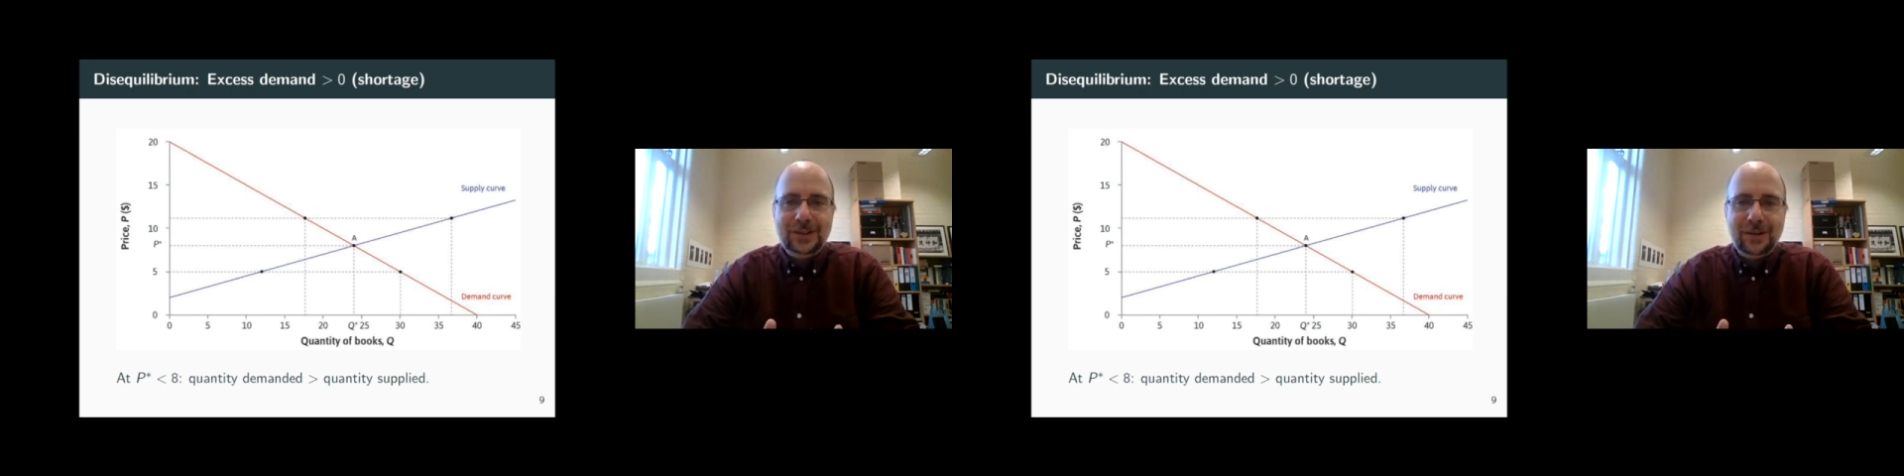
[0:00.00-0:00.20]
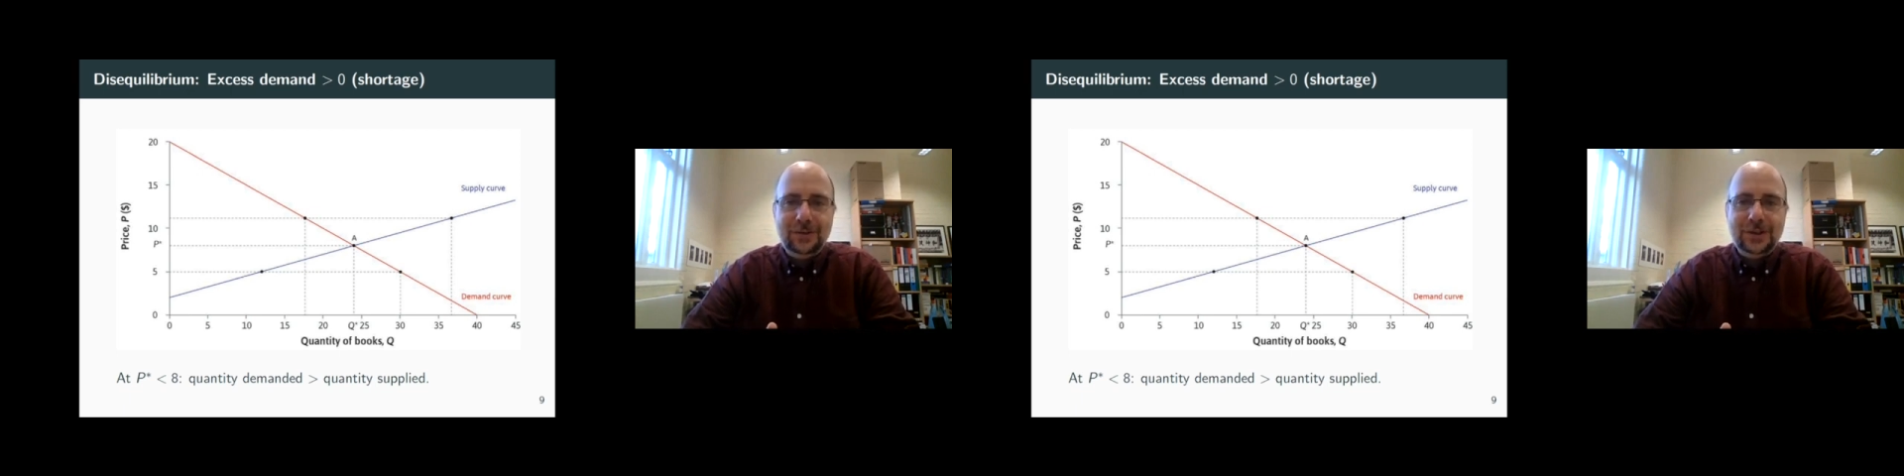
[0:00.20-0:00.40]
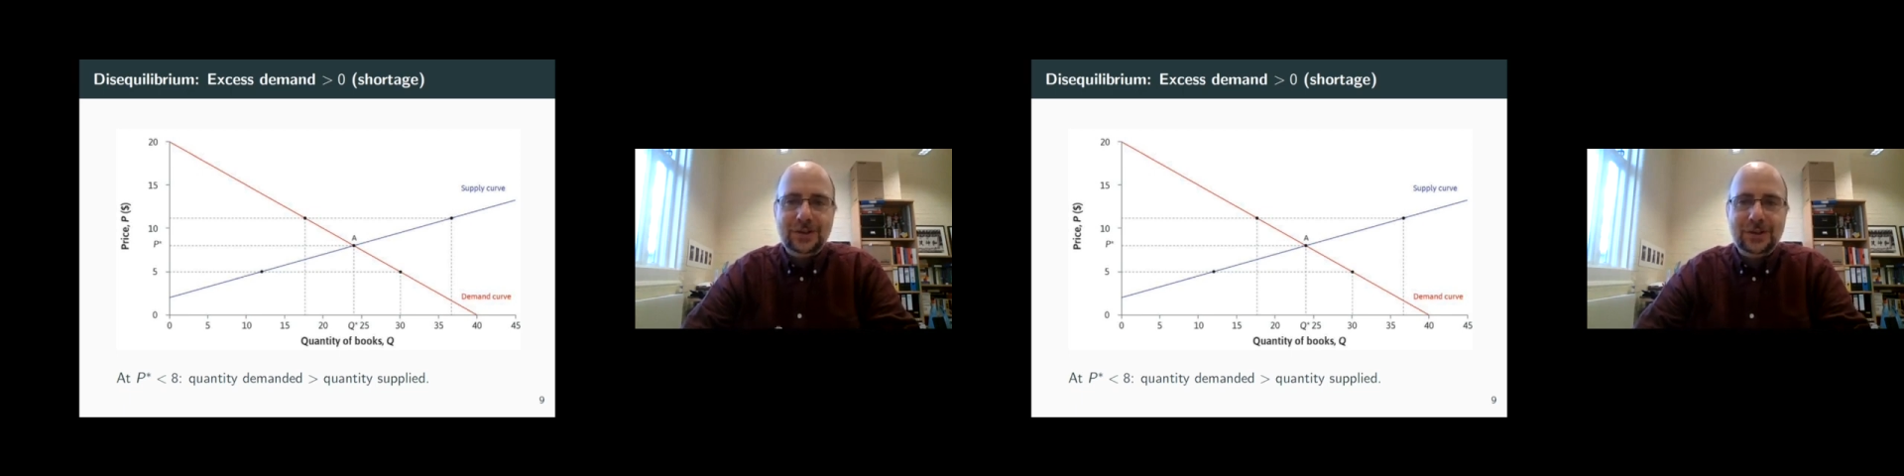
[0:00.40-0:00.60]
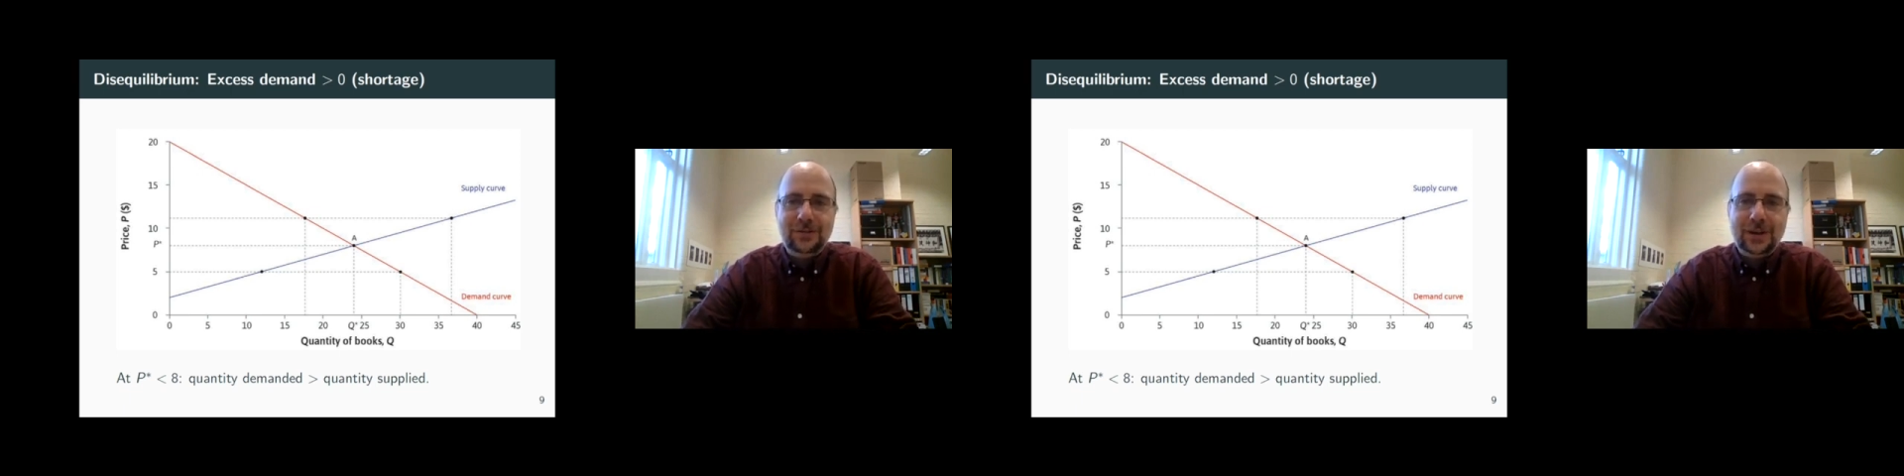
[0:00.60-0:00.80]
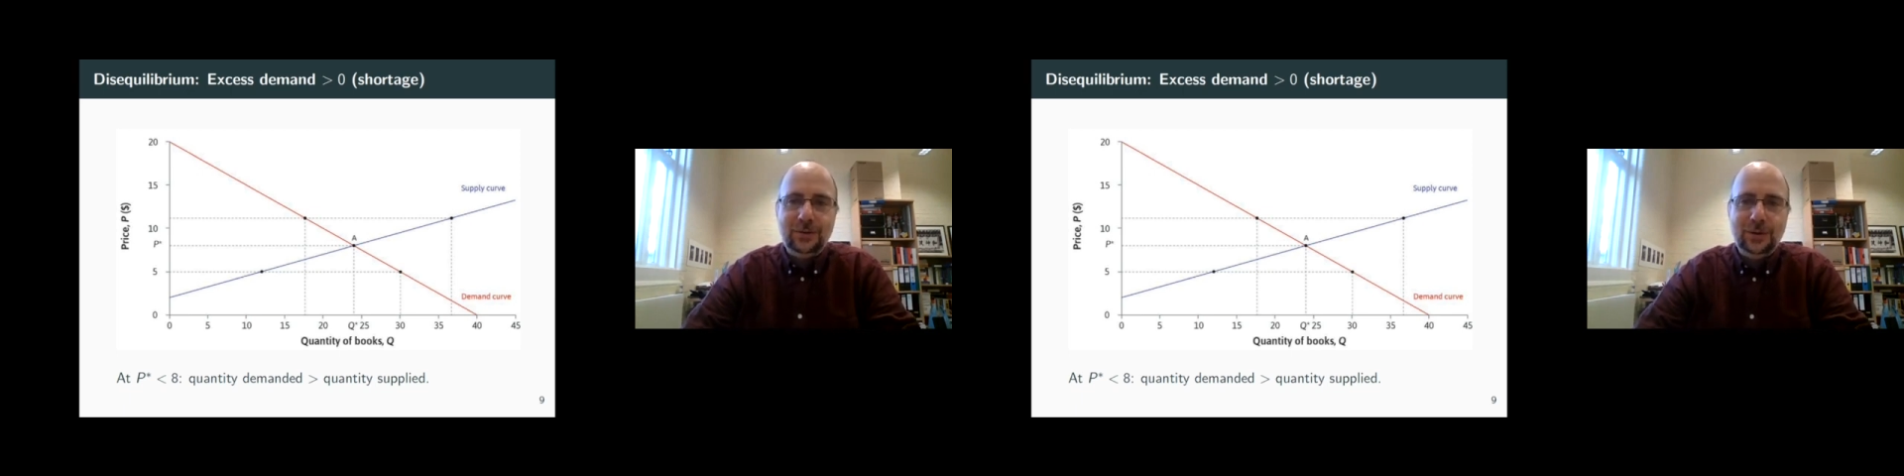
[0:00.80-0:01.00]
definition
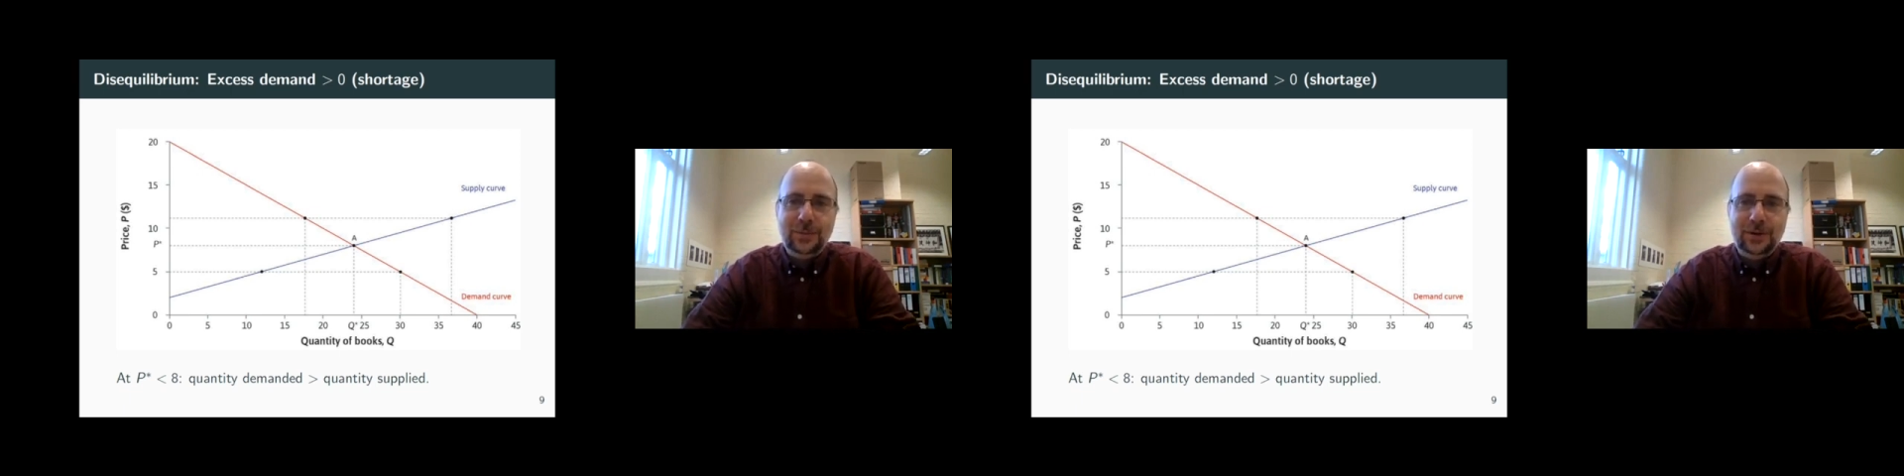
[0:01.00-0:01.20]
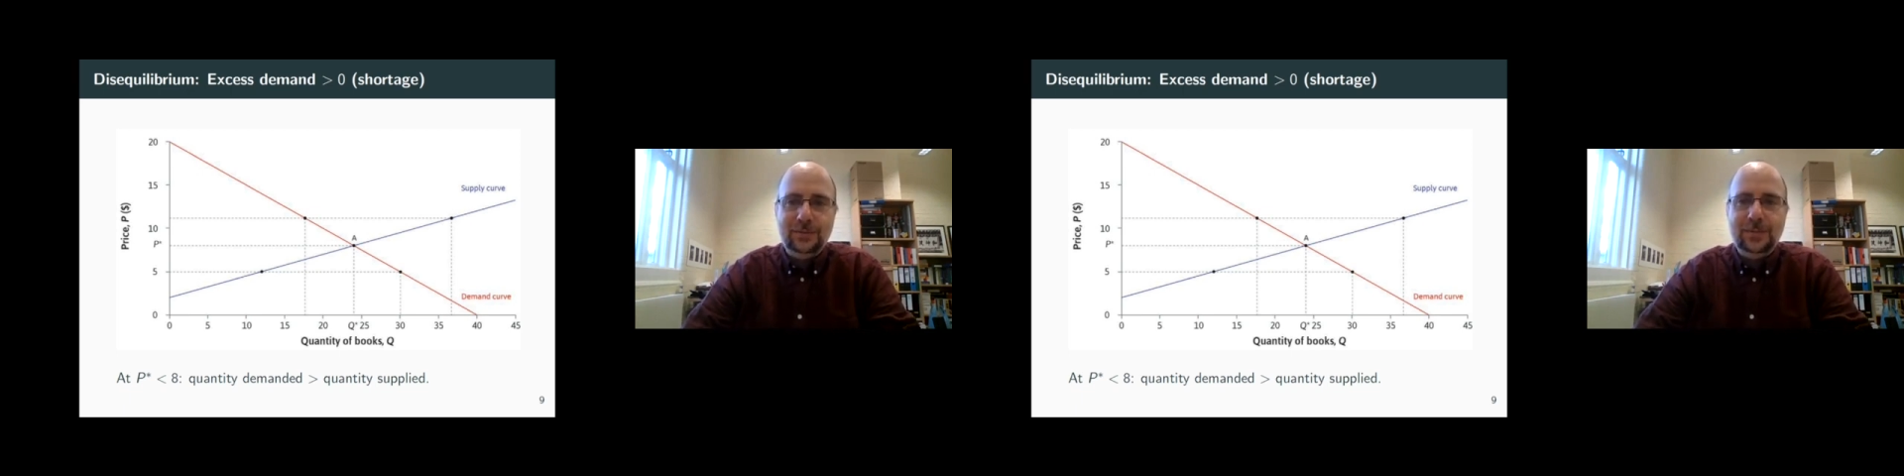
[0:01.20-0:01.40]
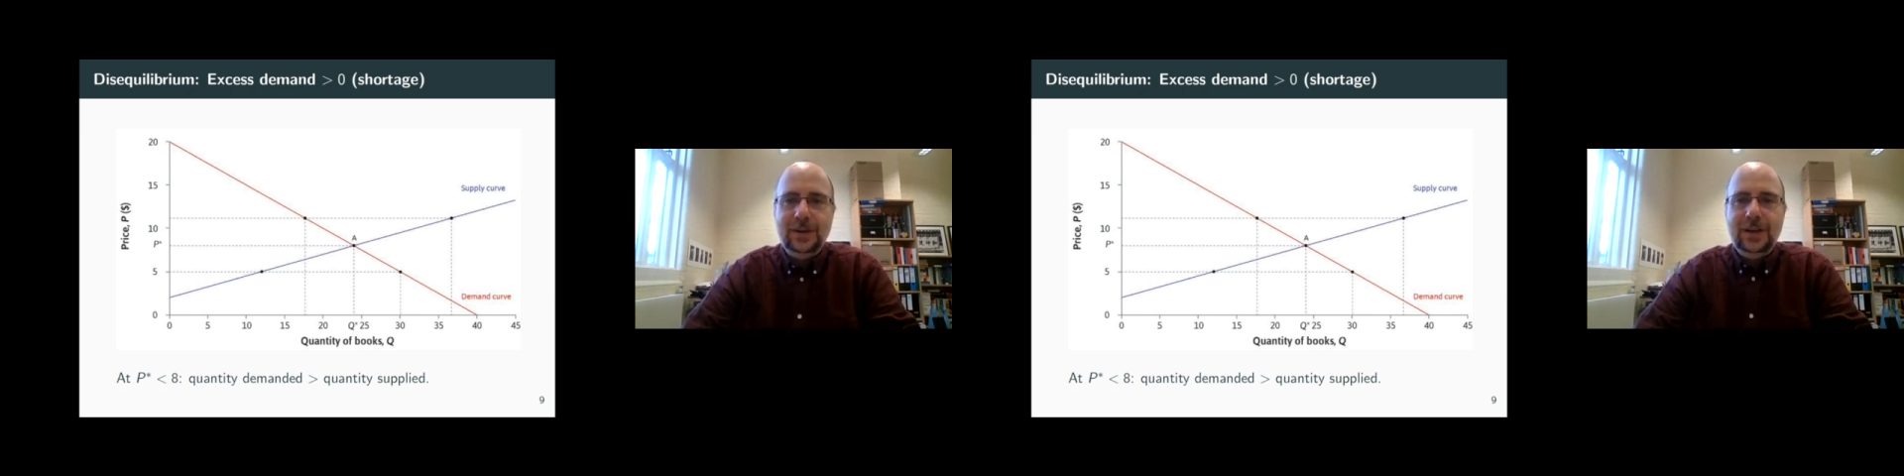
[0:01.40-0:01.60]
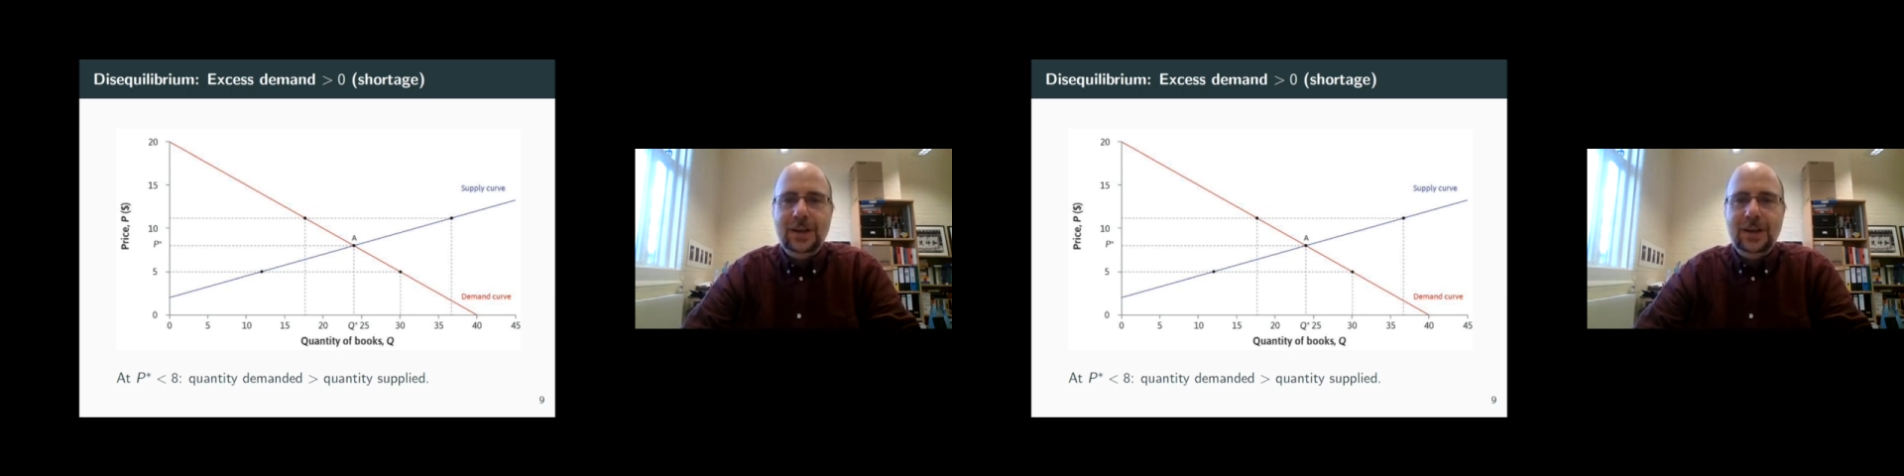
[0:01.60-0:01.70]
of equilibrium